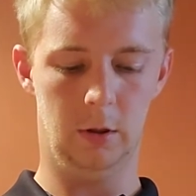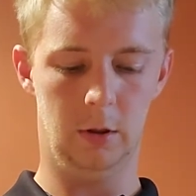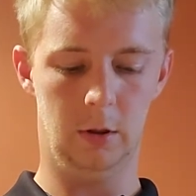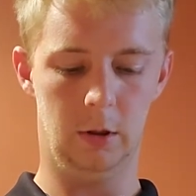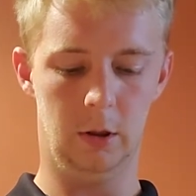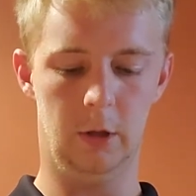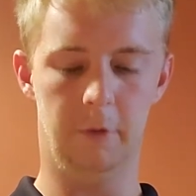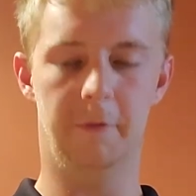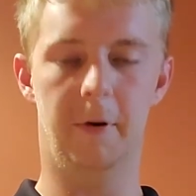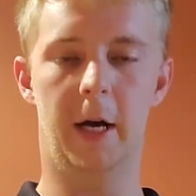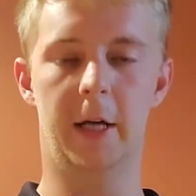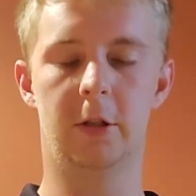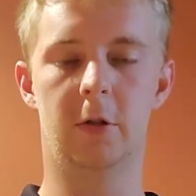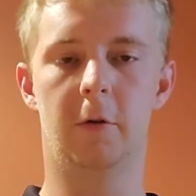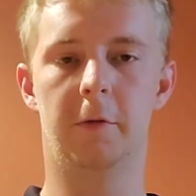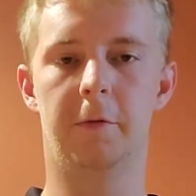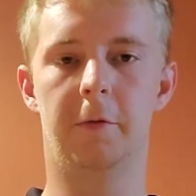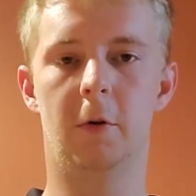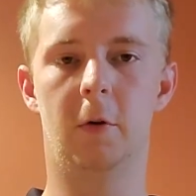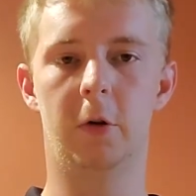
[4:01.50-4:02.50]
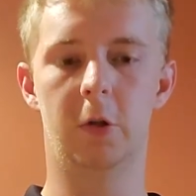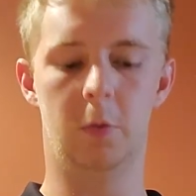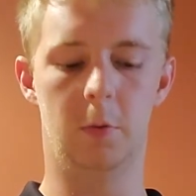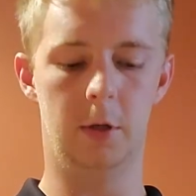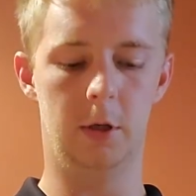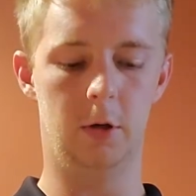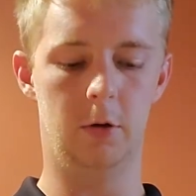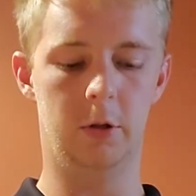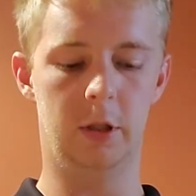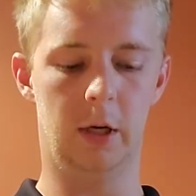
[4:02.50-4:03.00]
The fossil fuels we
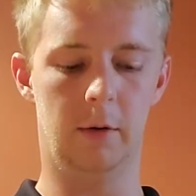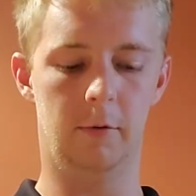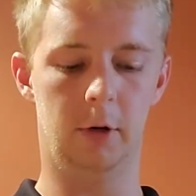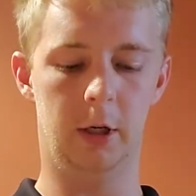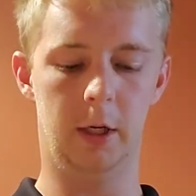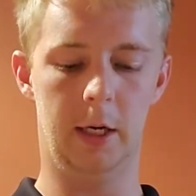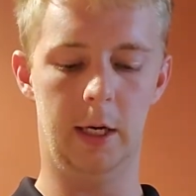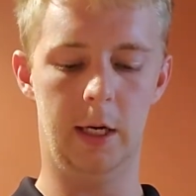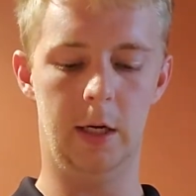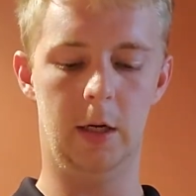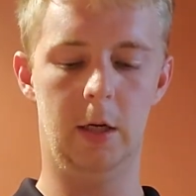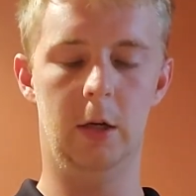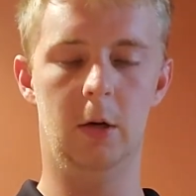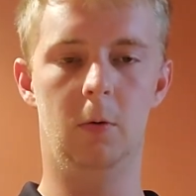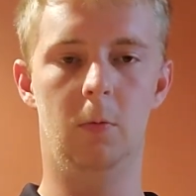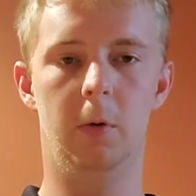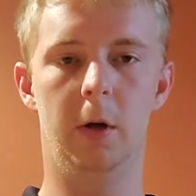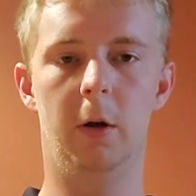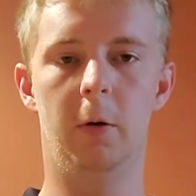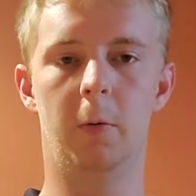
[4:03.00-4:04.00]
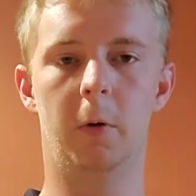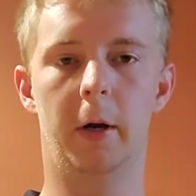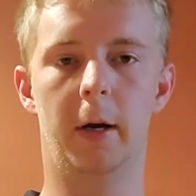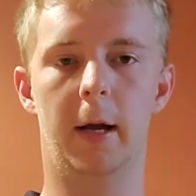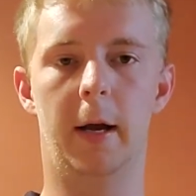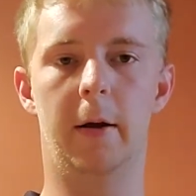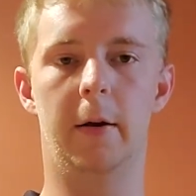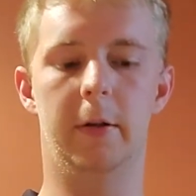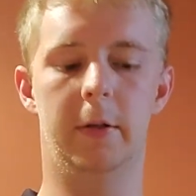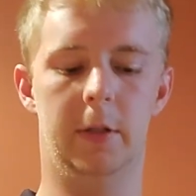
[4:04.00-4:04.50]
use every day will run
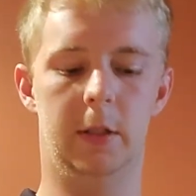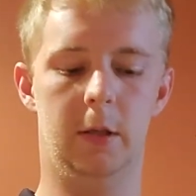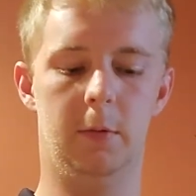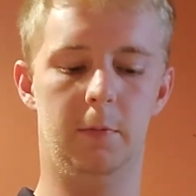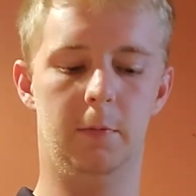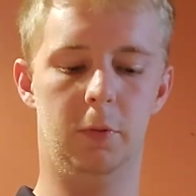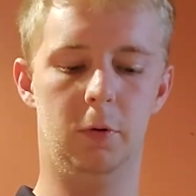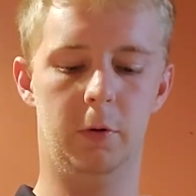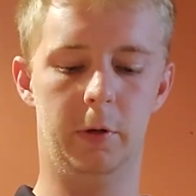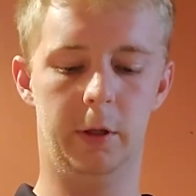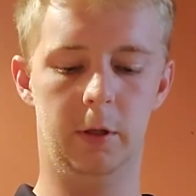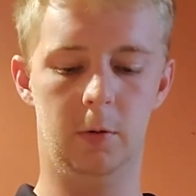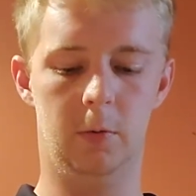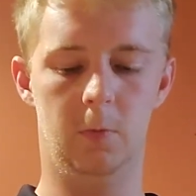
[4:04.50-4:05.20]
out at some point.